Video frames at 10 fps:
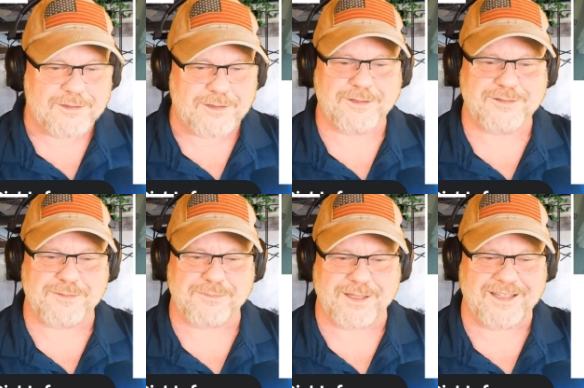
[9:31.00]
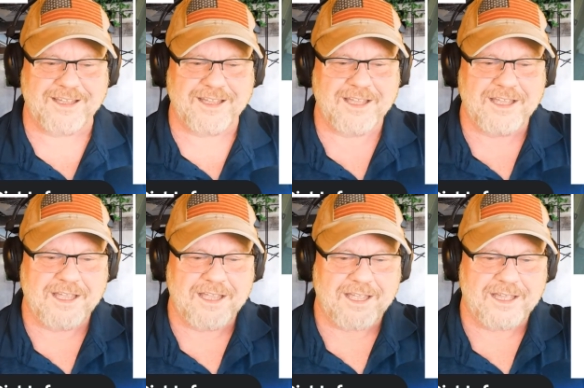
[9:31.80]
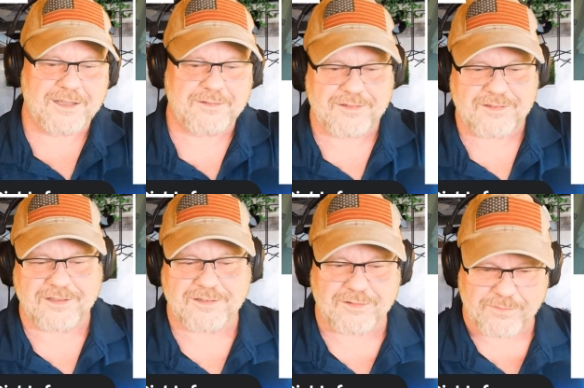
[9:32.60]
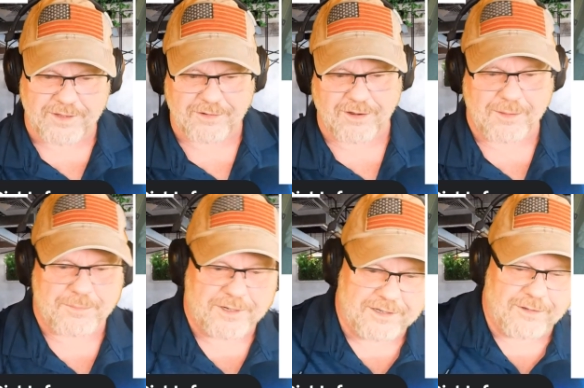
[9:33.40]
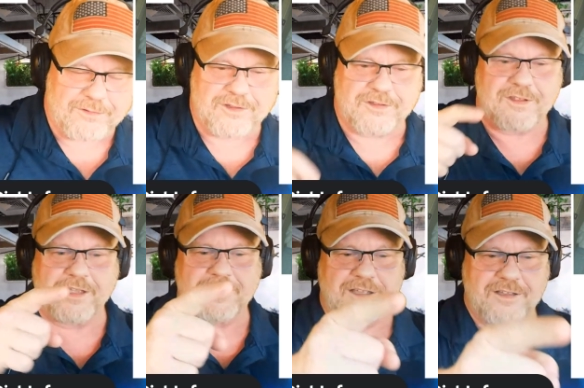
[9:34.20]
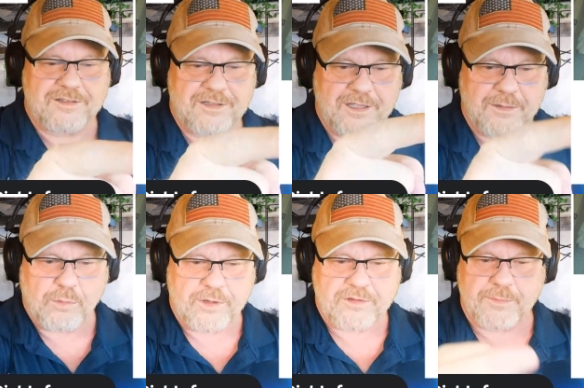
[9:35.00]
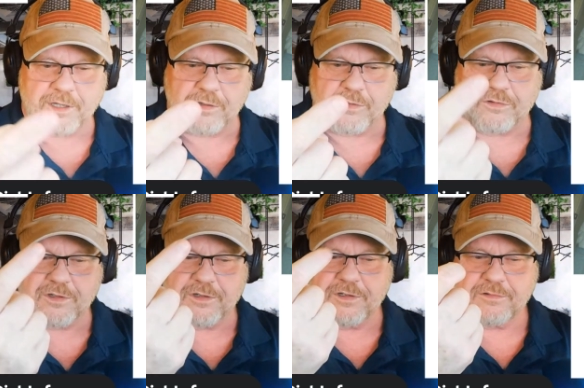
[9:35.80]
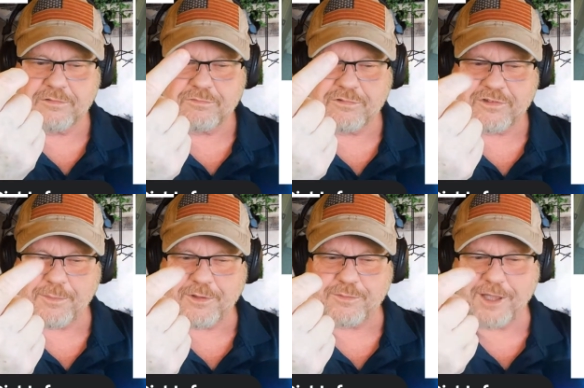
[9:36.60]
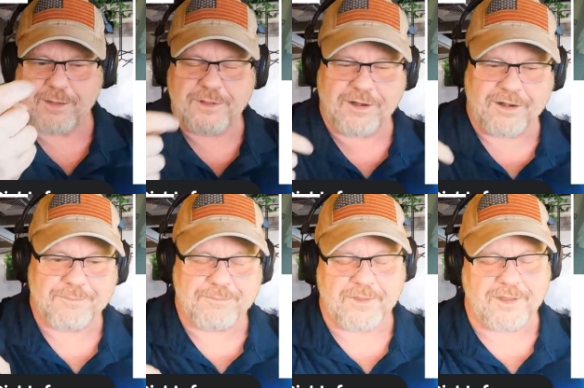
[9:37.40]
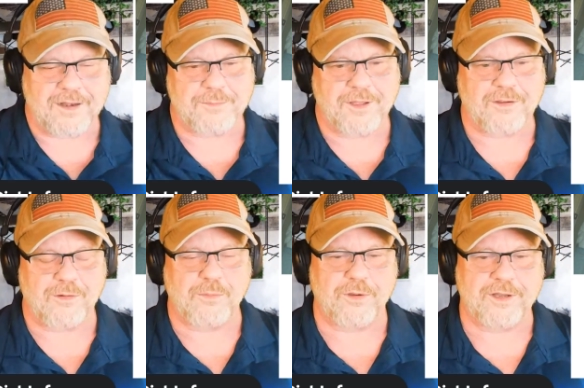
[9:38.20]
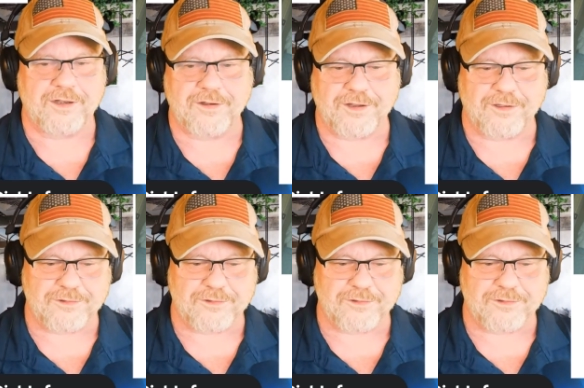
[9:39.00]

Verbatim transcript: looks at me and he sticks his finger up and he goes just like this. He points at me and goes, summons me up there. And I'm like, oh boy, here it goes.